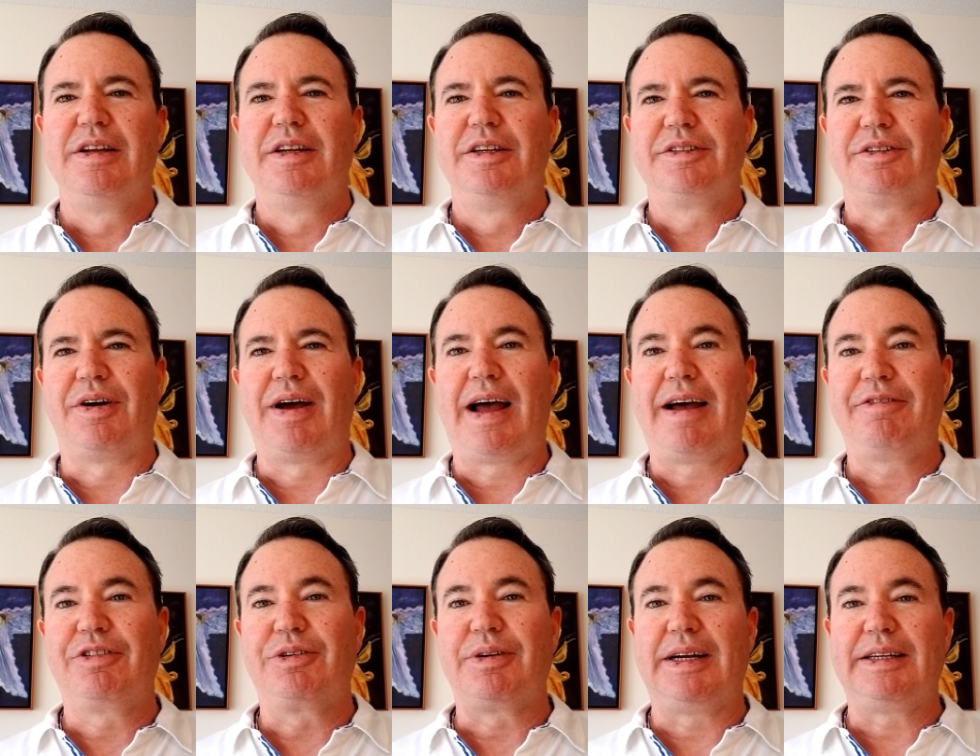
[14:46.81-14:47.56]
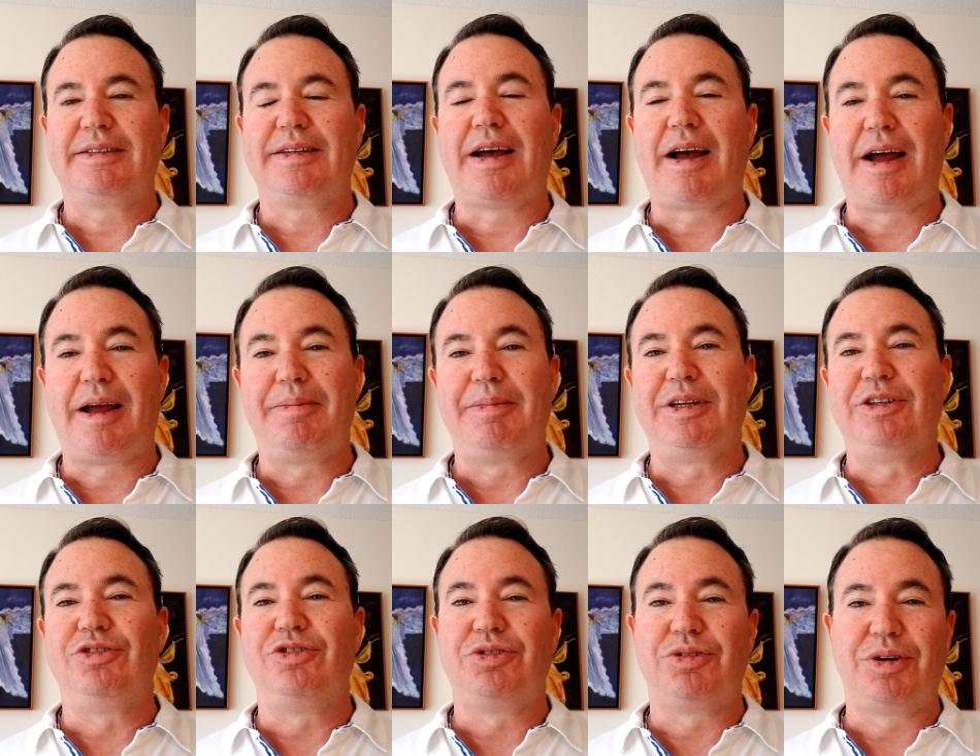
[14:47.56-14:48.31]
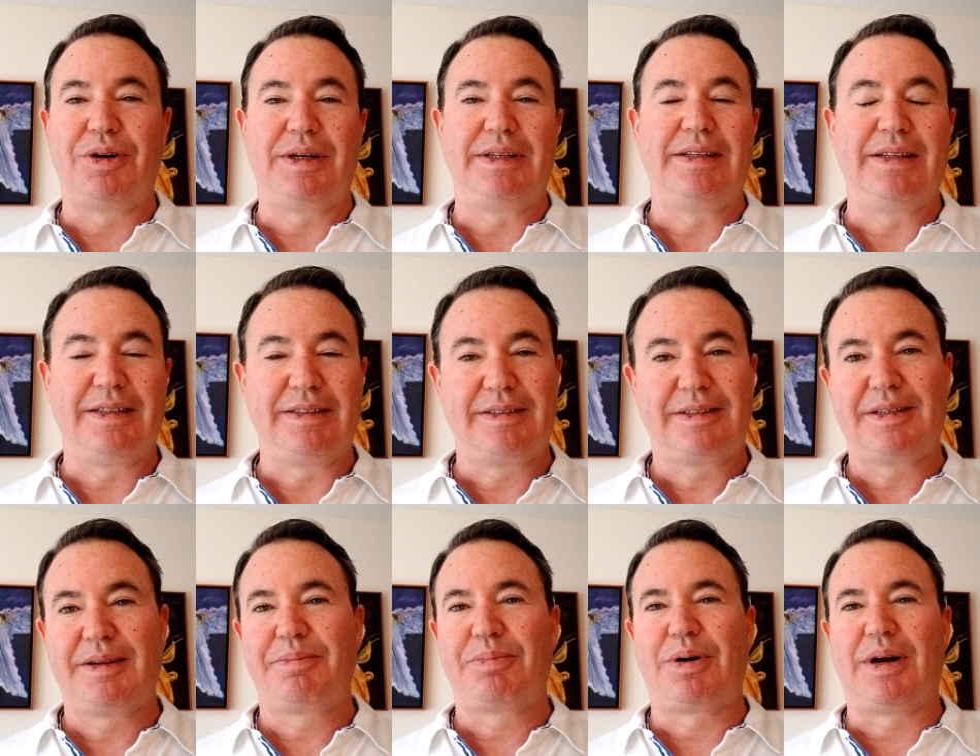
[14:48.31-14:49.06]
So have a great time. Enjoy
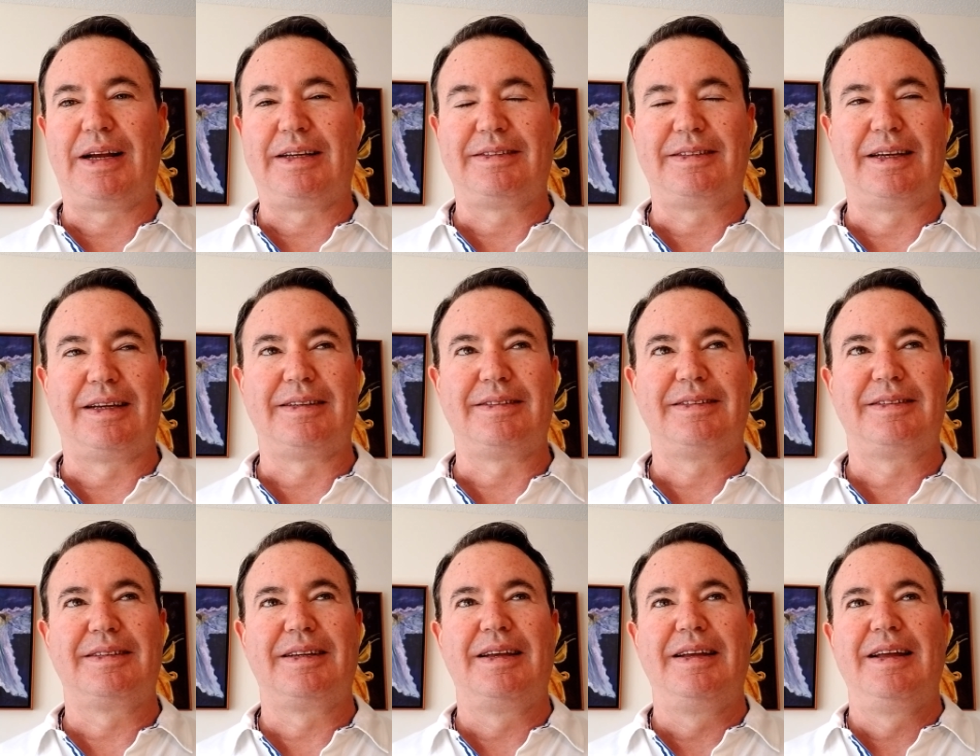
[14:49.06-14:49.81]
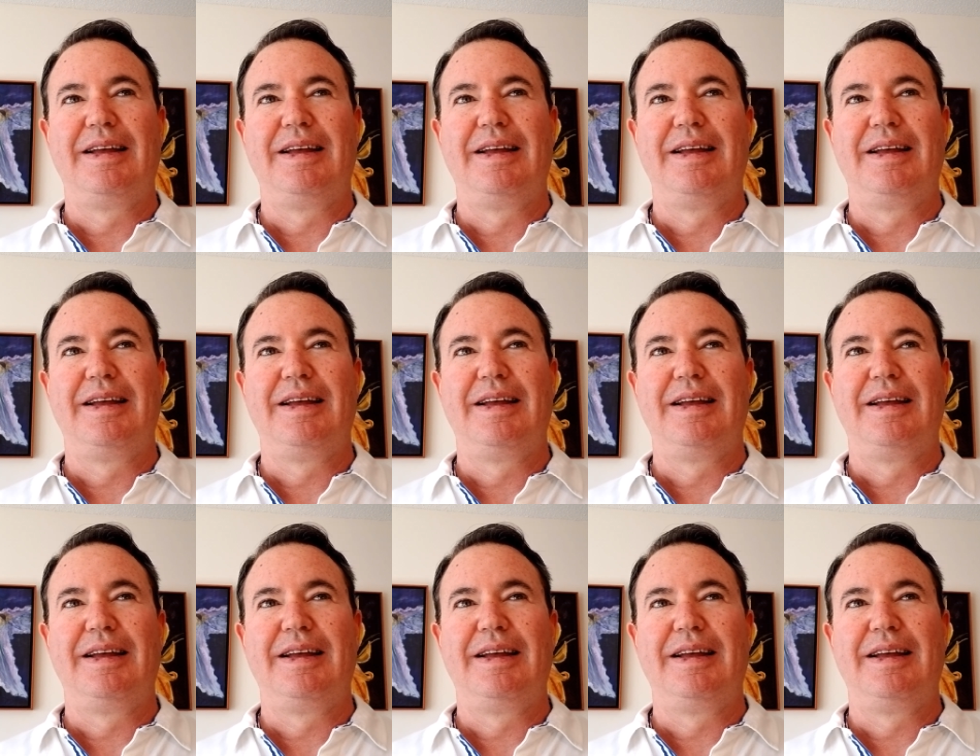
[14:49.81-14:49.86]
this process.